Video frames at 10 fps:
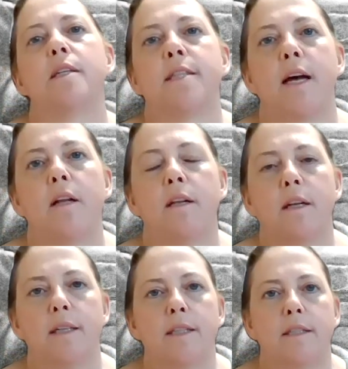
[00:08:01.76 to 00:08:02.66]
tell,
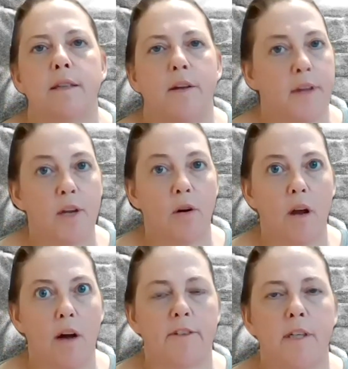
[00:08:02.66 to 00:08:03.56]
I think your
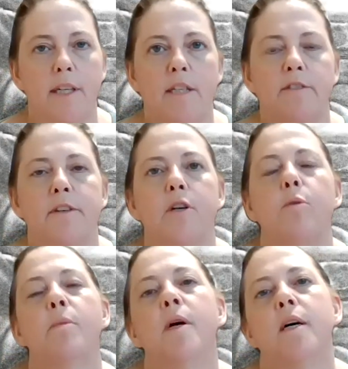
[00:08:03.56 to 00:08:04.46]
lover in the
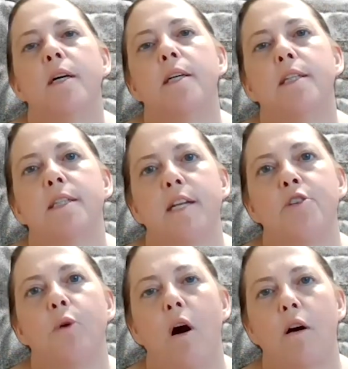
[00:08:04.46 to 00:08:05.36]
film, that
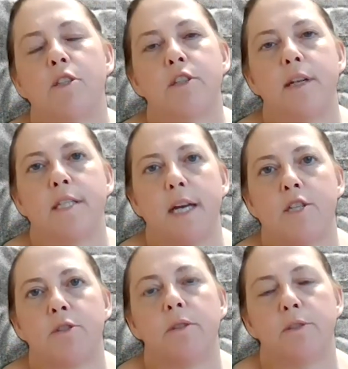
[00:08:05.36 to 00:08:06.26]
you are
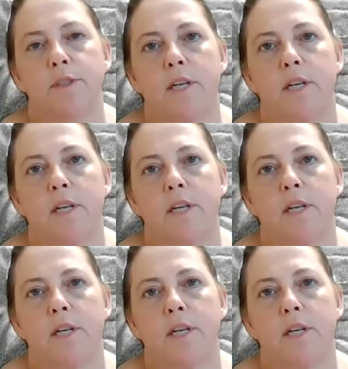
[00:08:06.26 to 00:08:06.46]
transsexual,